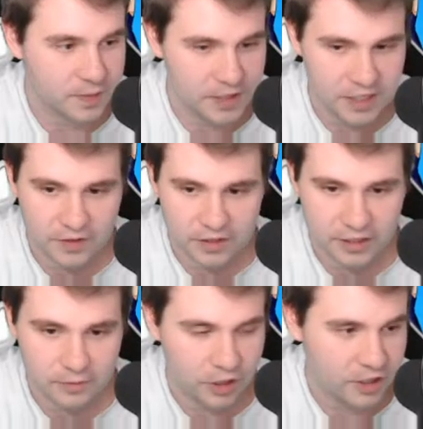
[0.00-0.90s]

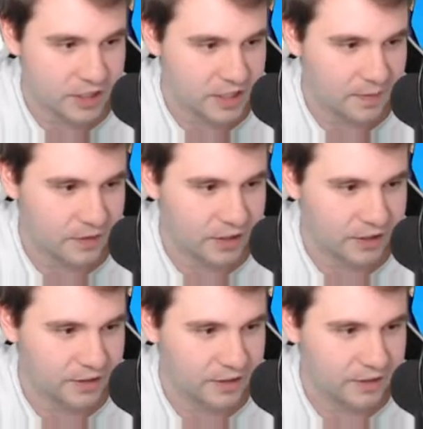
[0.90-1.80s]
specifically in regards to
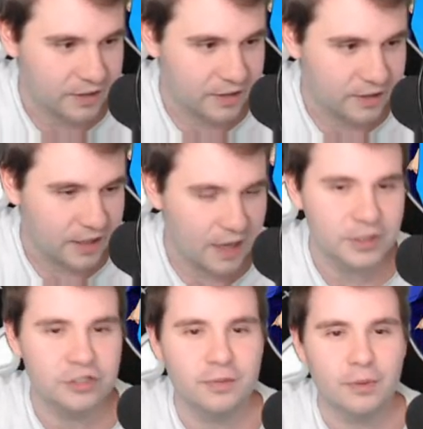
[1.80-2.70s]
something.
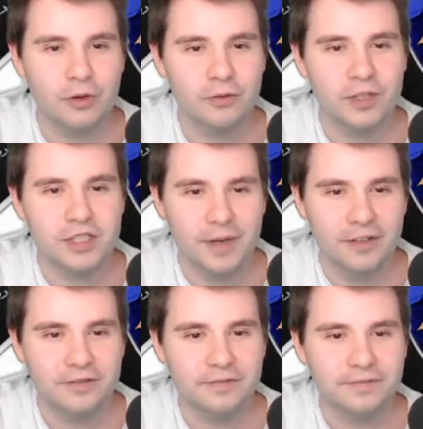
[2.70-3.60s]
Emily, do you remember what it was
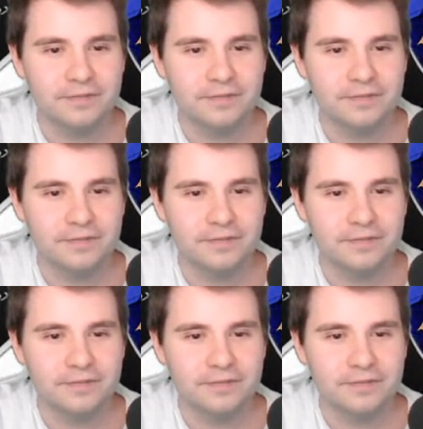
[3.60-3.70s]
about?